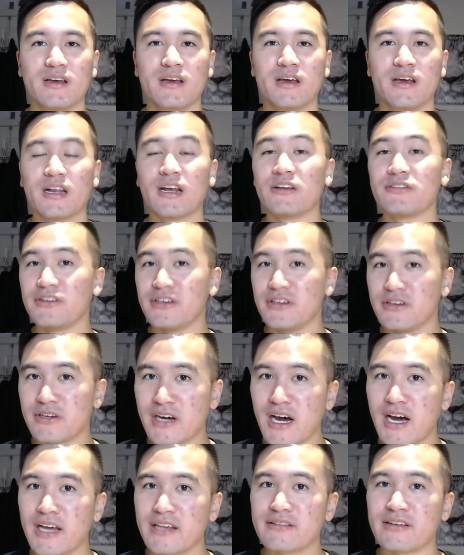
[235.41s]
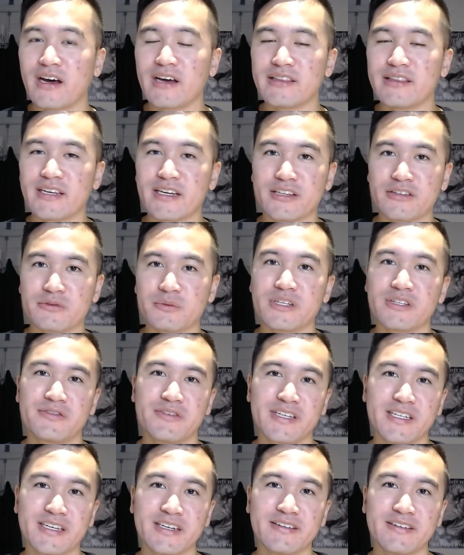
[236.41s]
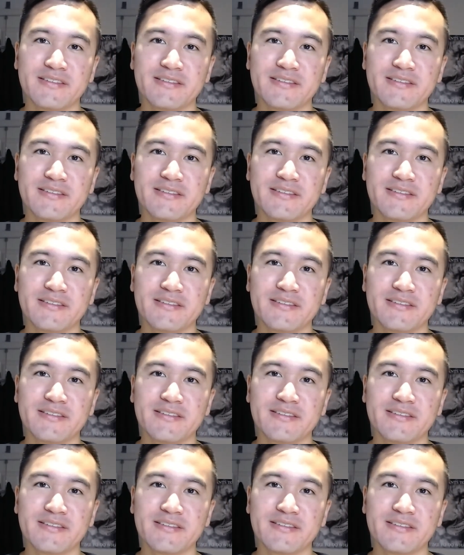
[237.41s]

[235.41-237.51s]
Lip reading: And I'll see you guys on next week's video.